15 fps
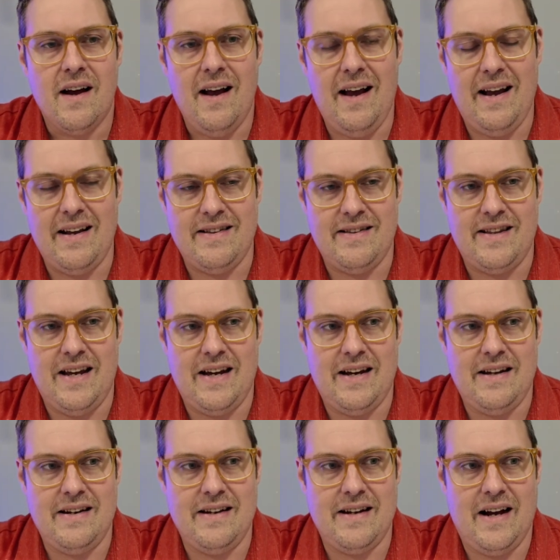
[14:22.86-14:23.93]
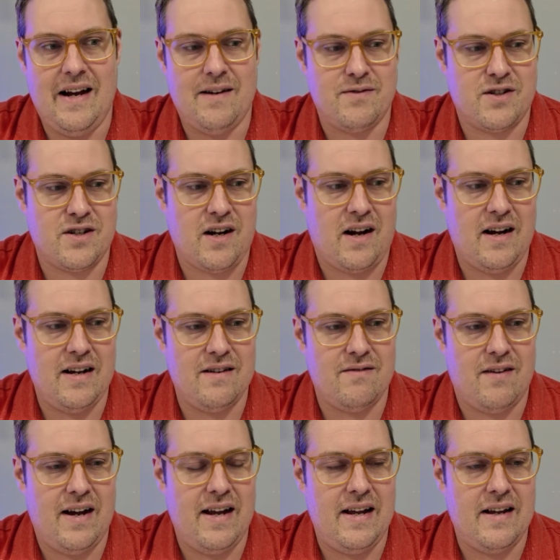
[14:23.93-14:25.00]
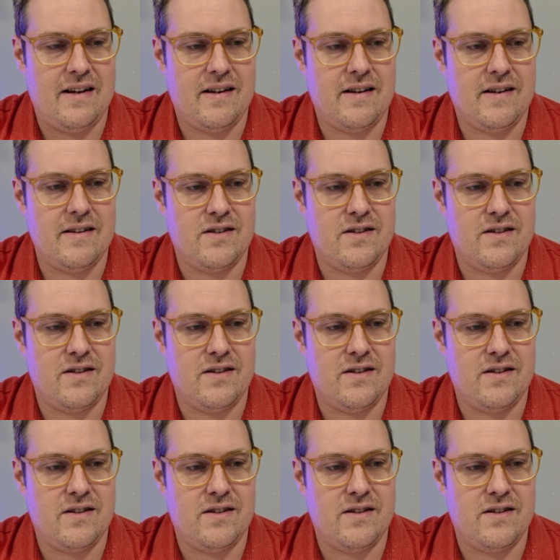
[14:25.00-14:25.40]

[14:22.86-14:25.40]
And then I've shot like